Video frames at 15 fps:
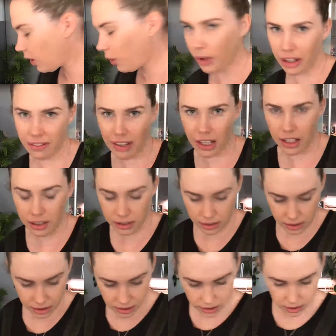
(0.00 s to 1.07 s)
wherever that
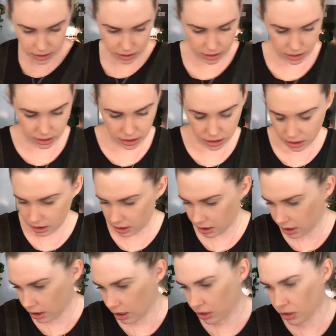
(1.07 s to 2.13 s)
is.
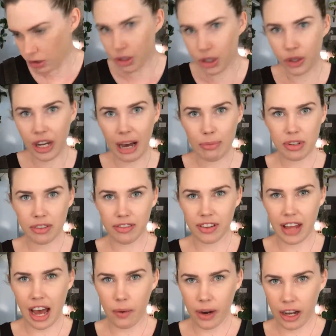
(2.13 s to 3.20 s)
So 2 cups of
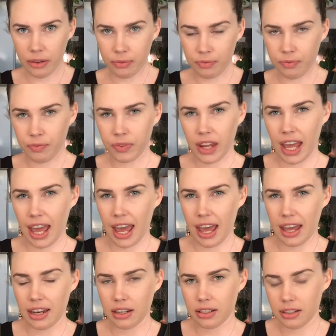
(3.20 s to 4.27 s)
flour
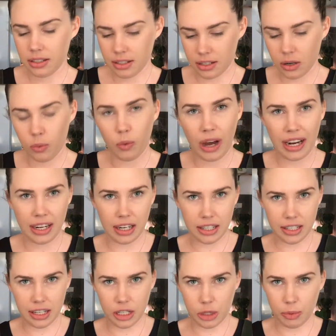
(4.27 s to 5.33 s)
and 1
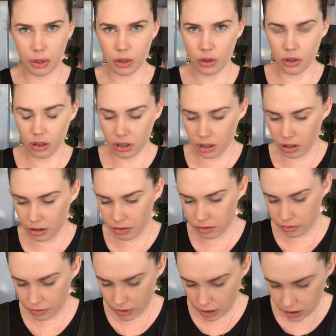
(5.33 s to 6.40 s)
teaspoon
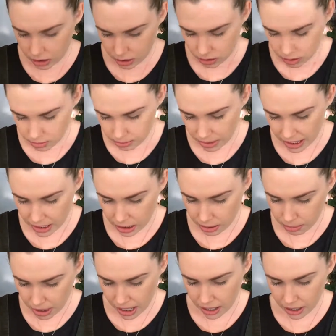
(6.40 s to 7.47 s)
of
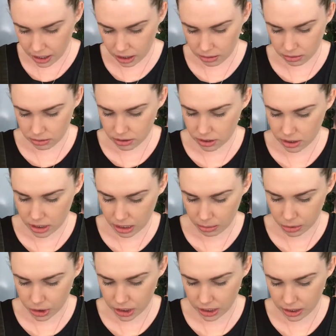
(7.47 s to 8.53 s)
baking powder. I'll just
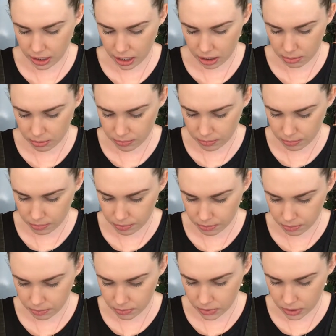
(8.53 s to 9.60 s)
double check that
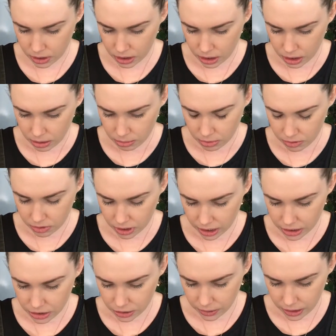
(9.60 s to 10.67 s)
before I
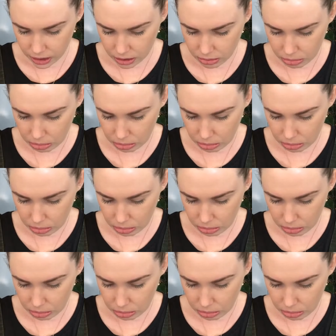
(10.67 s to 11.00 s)
do it.